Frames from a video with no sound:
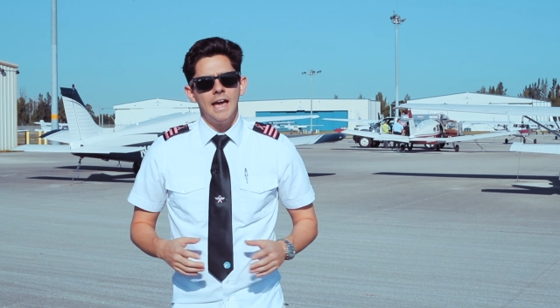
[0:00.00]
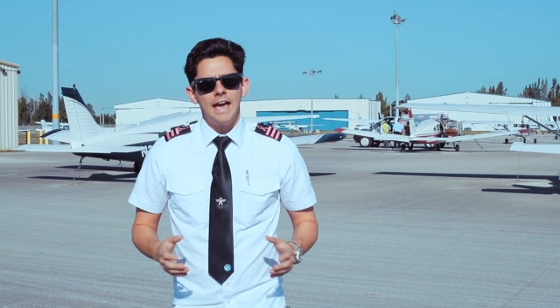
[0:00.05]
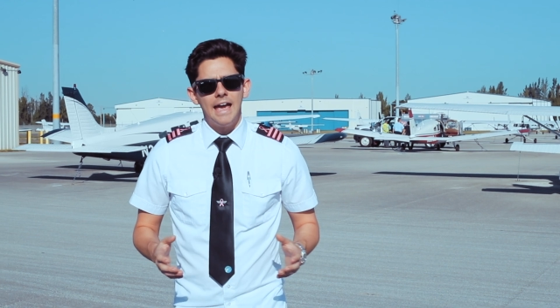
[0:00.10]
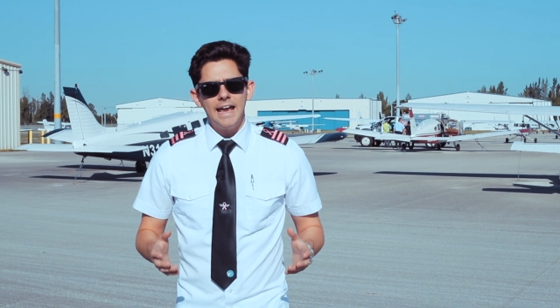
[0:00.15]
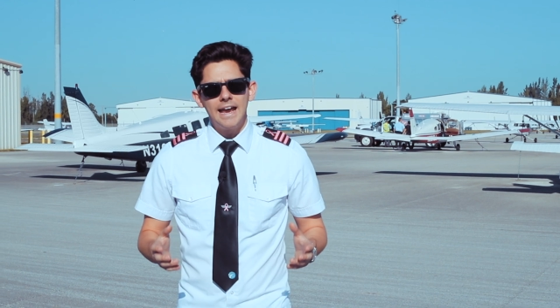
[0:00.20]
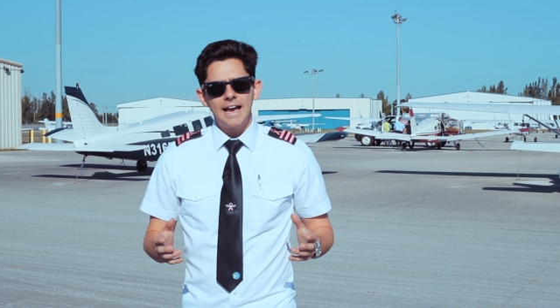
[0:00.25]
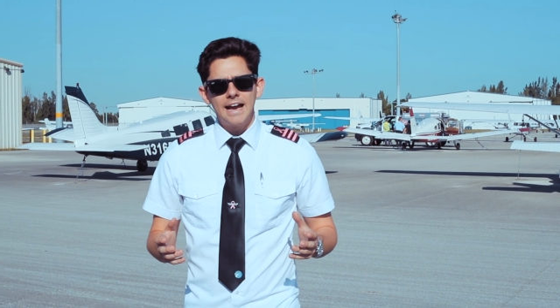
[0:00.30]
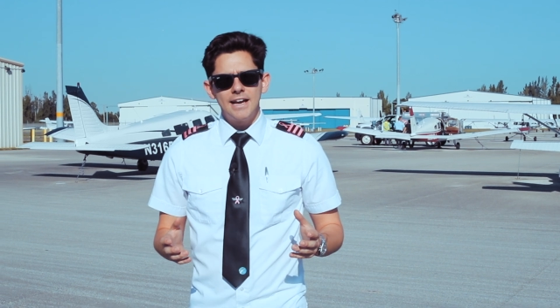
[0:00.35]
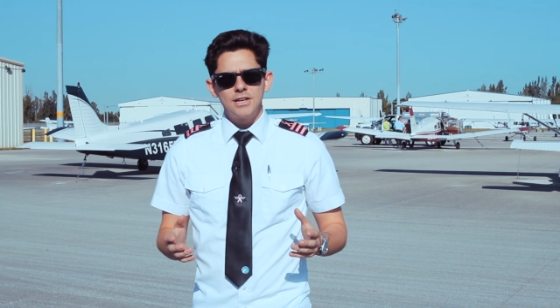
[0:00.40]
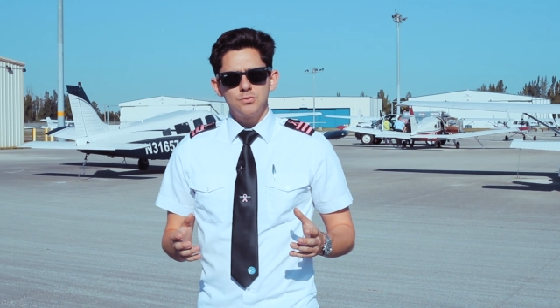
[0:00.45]

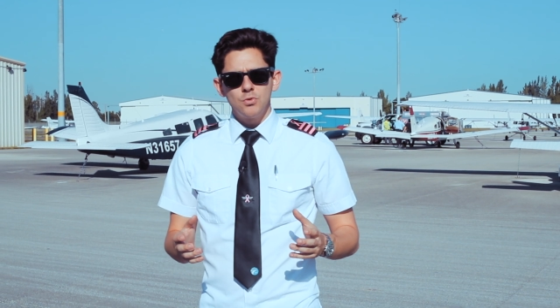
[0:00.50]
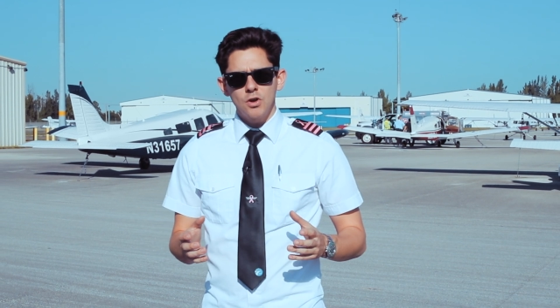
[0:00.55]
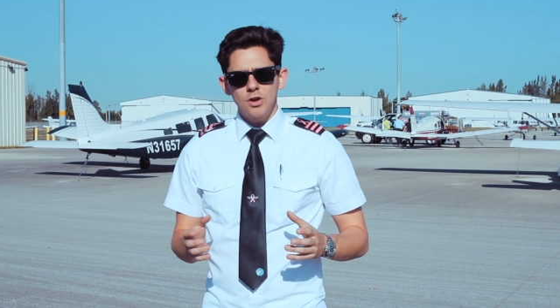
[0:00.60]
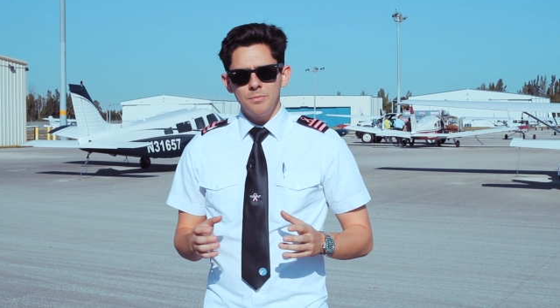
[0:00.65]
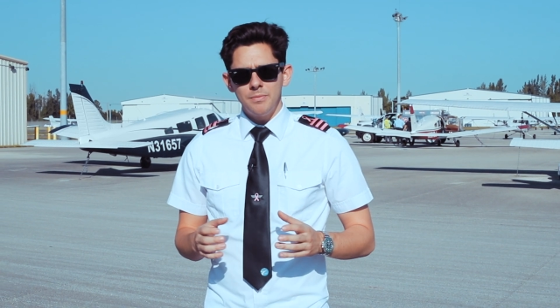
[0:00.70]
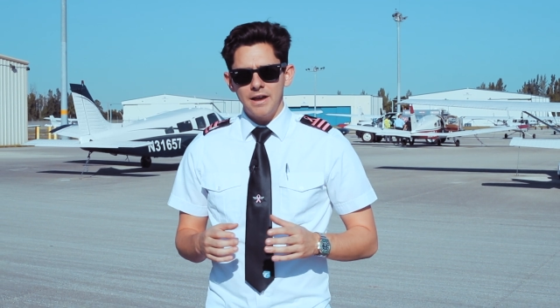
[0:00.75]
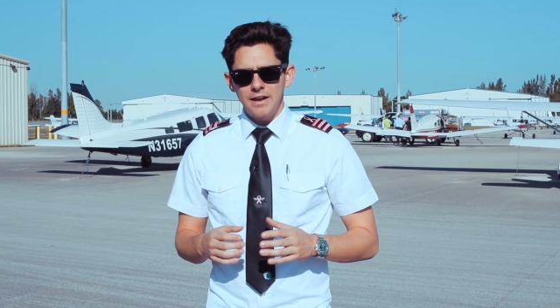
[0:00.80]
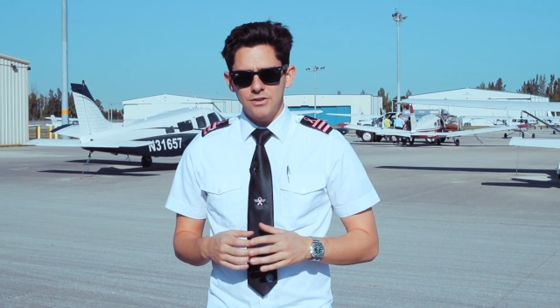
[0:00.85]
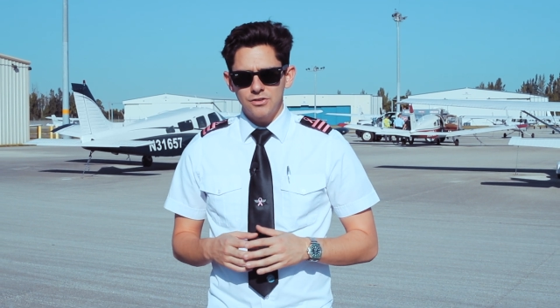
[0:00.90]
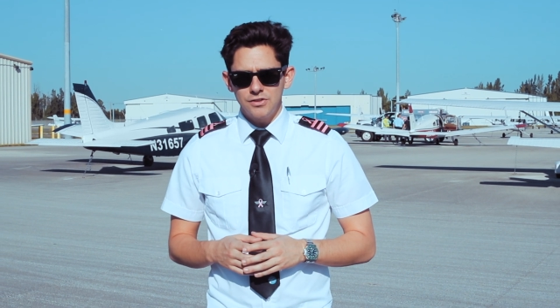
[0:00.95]
Hey guys,
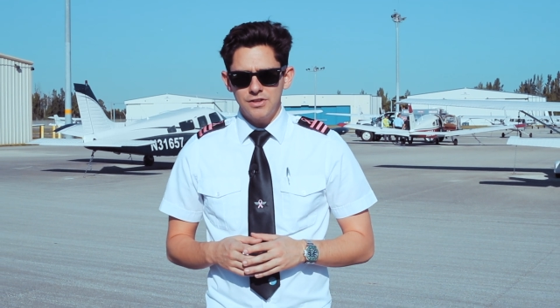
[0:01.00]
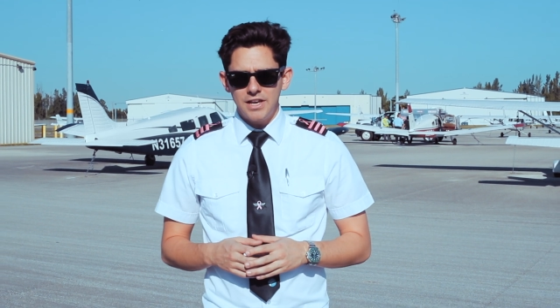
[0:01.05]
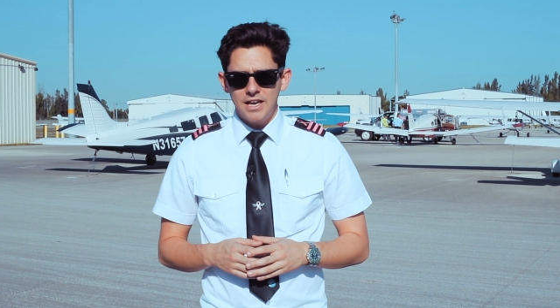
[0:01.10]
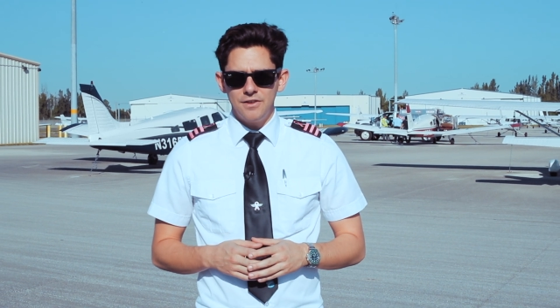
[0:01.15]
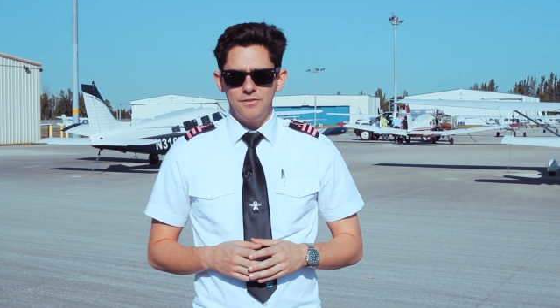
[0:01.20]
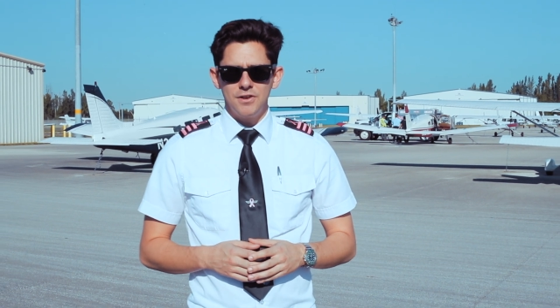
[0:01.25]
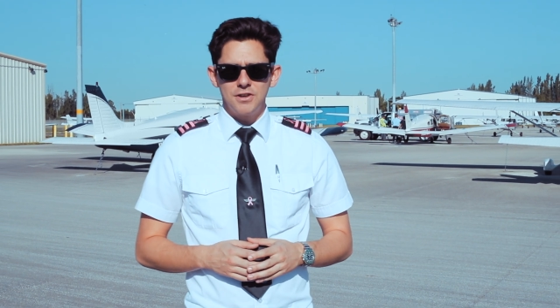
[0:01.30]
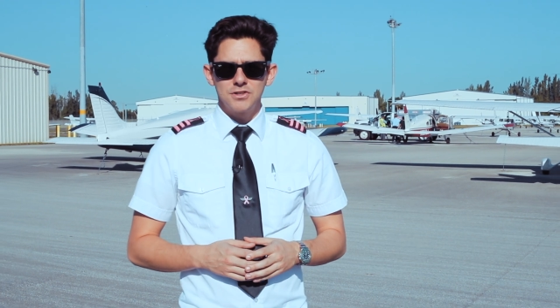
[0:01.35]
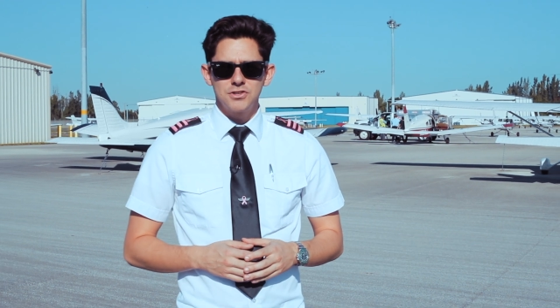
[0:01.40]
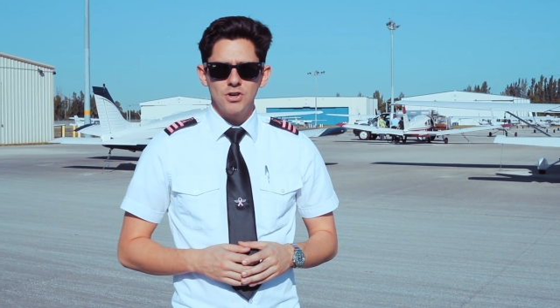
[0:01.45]
welcome back to the
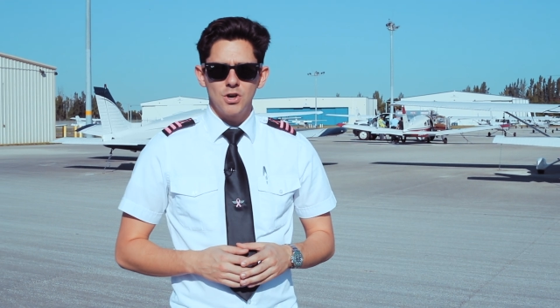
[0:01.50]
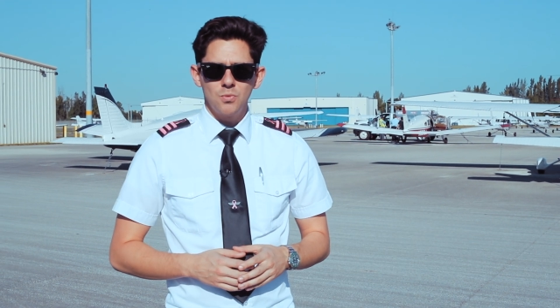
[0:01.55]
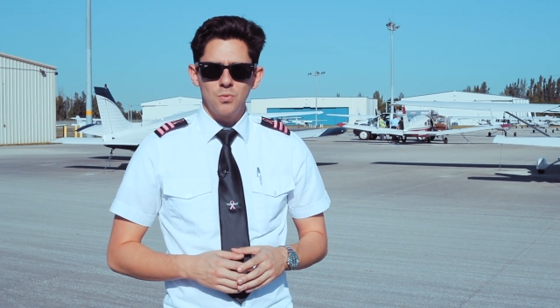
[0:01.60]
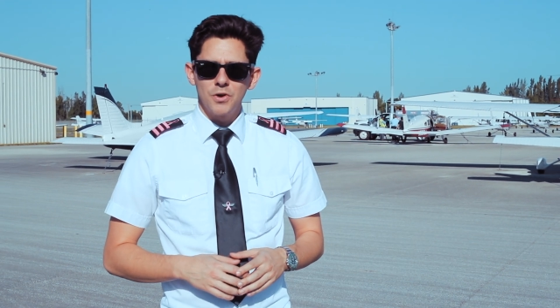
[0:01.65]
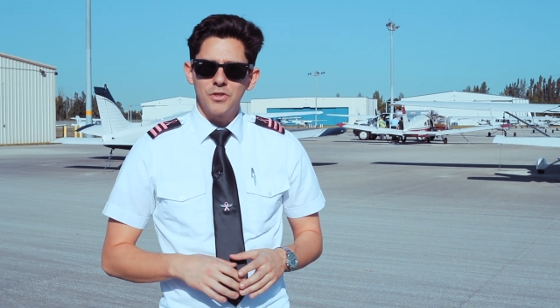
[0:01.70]
Aviator Zone.